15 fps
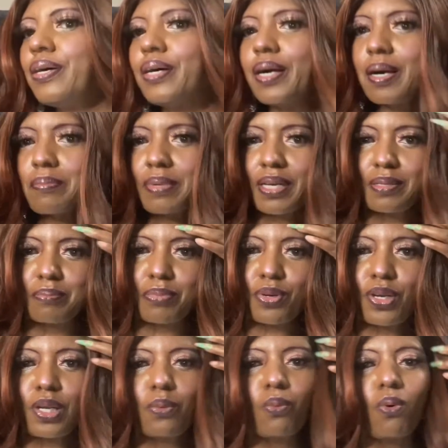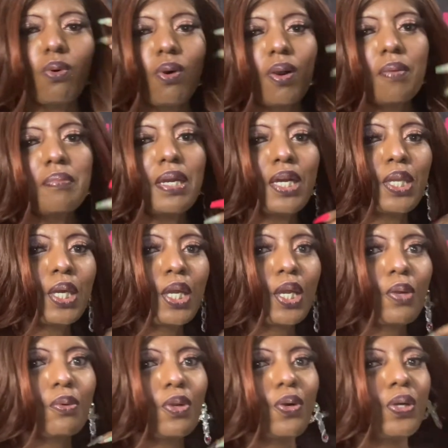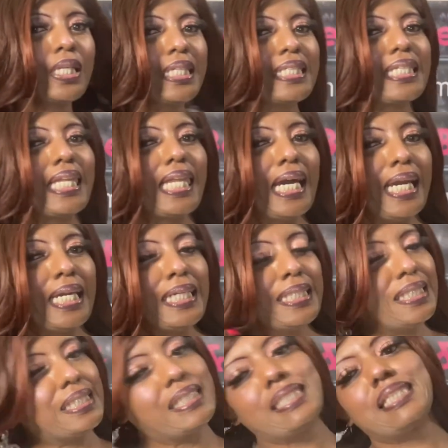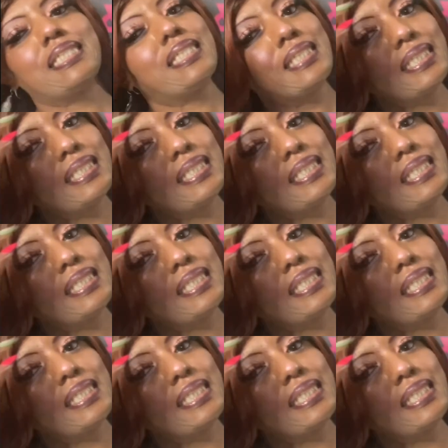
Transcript: I'm getting pretty warm in here with all these lights